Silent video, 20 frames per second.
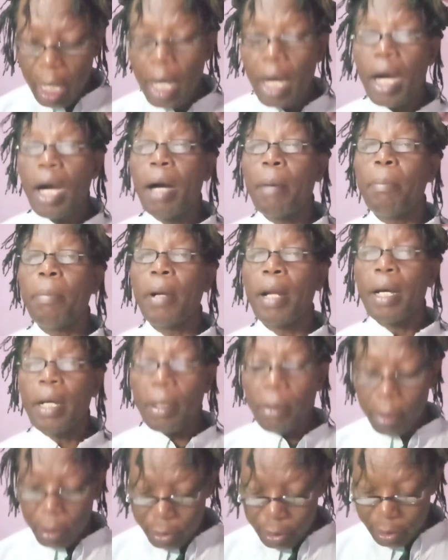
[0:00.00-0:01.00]
A Planck
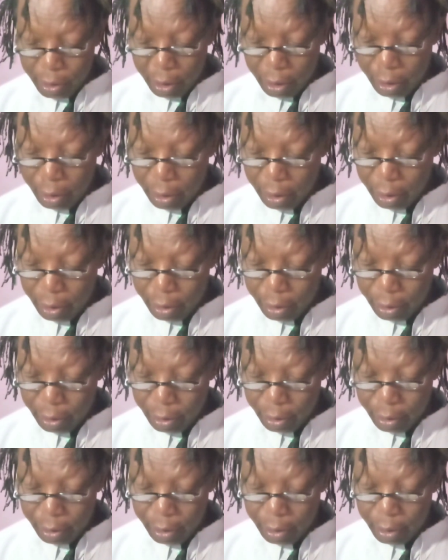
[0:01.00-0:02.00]
constant,
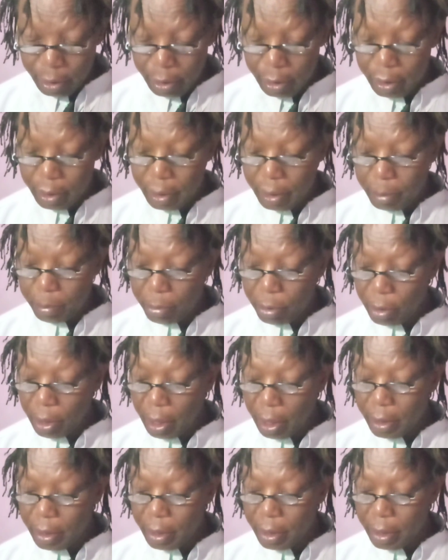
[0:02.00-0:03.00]

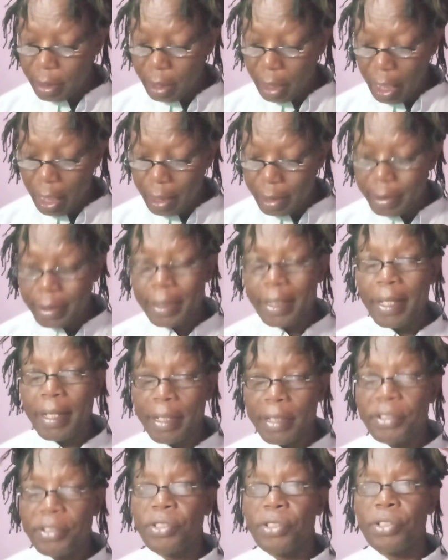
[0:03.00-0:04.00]
symbolized as
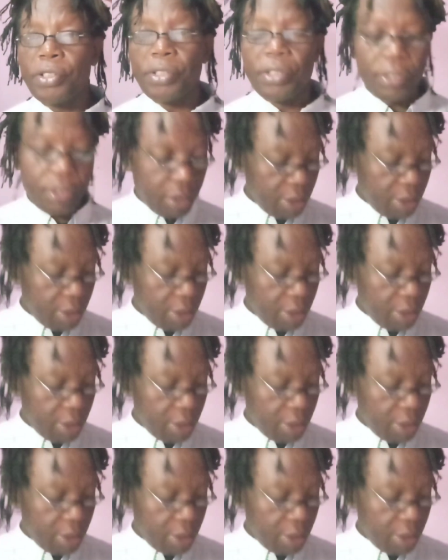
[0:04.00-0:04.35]
h,